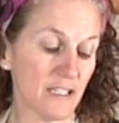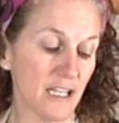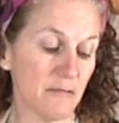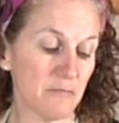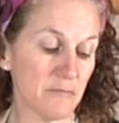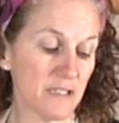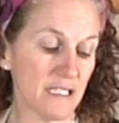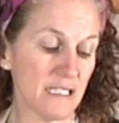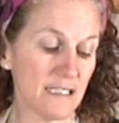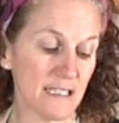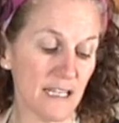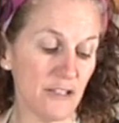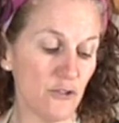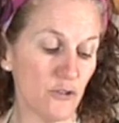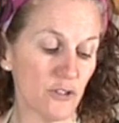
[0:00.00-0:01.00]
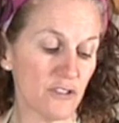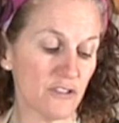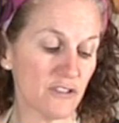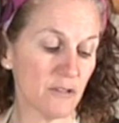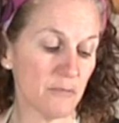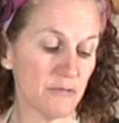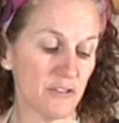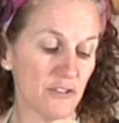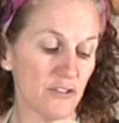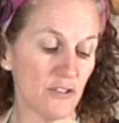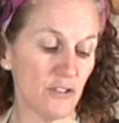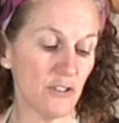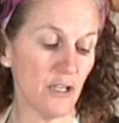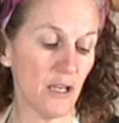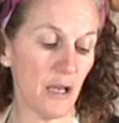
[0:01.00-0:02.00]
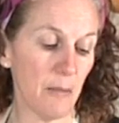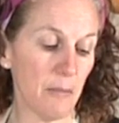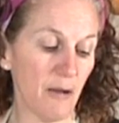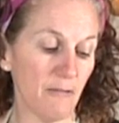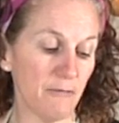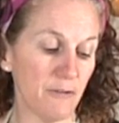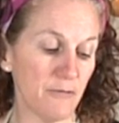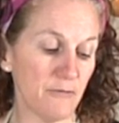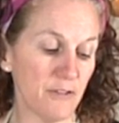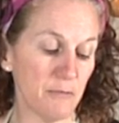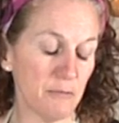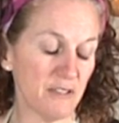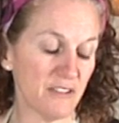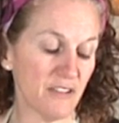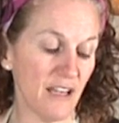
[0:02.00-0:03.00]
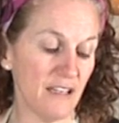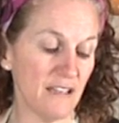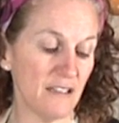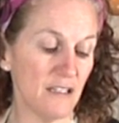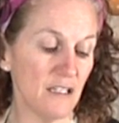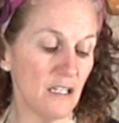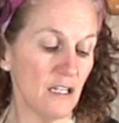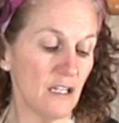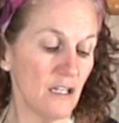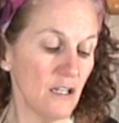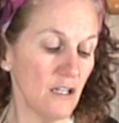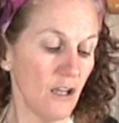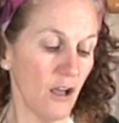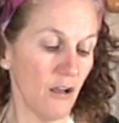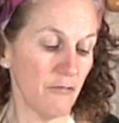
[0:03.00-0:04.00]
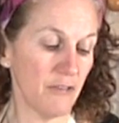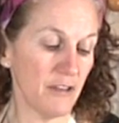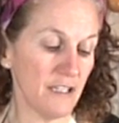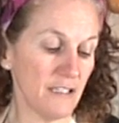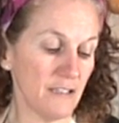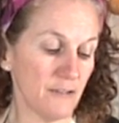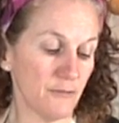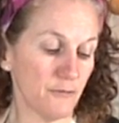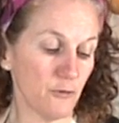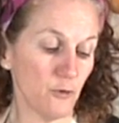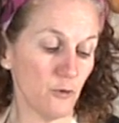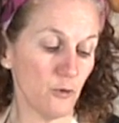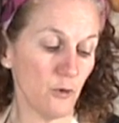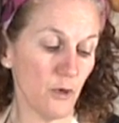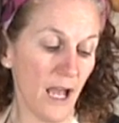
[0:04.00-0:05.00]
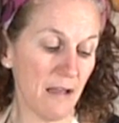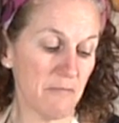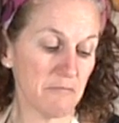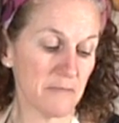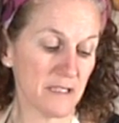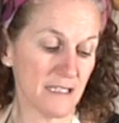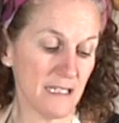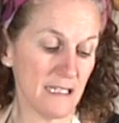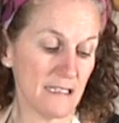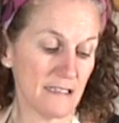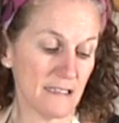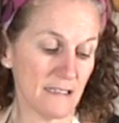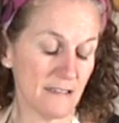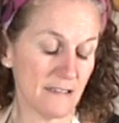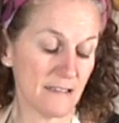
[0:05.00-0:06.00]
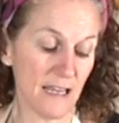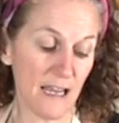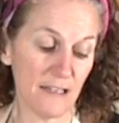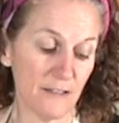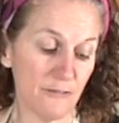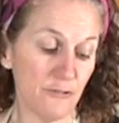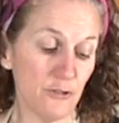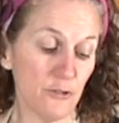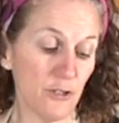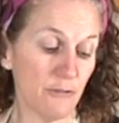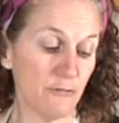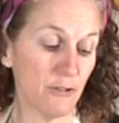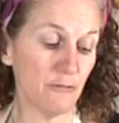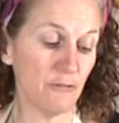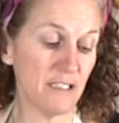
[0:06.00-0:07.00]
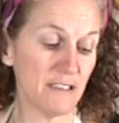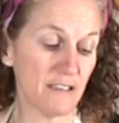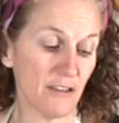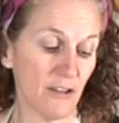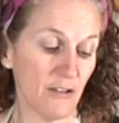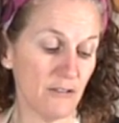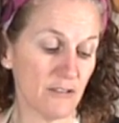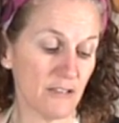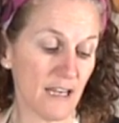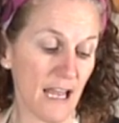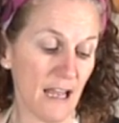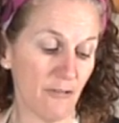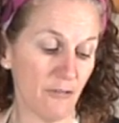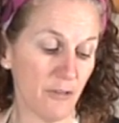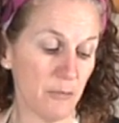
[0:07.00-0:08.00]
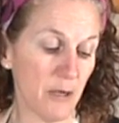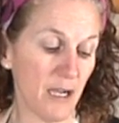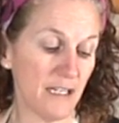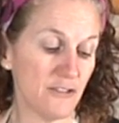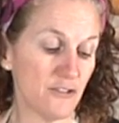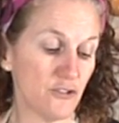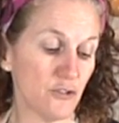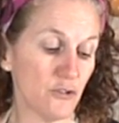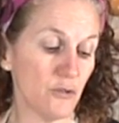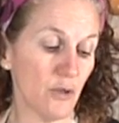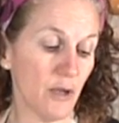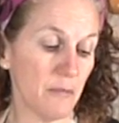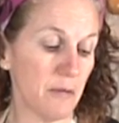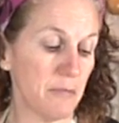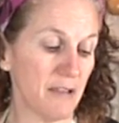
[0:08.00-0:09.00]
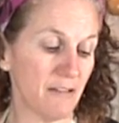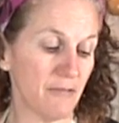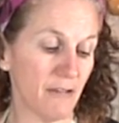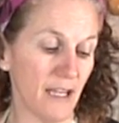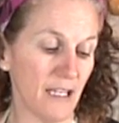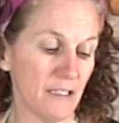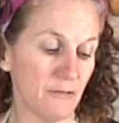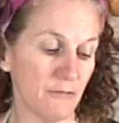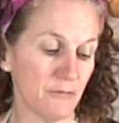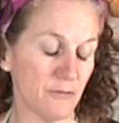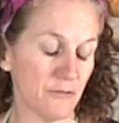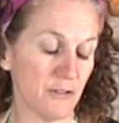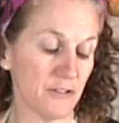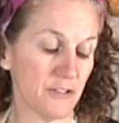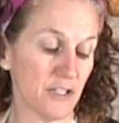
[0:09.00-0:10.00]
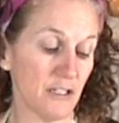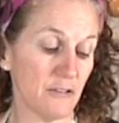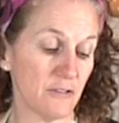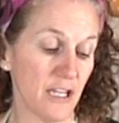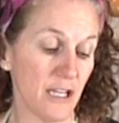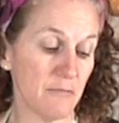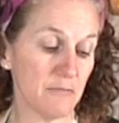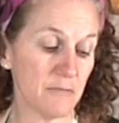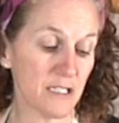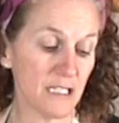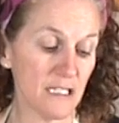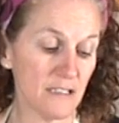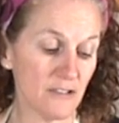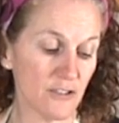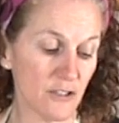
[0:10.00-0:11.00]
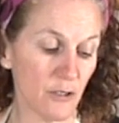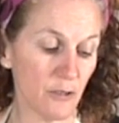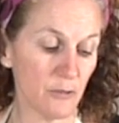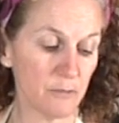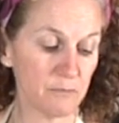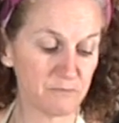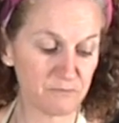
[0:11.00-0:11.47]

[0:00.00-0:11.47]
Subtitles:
hemp seeds, then you can substitute about 50% of these for hemp seeds instead if you're into those and have them. I'm a big fan of shelled hemp seeds, so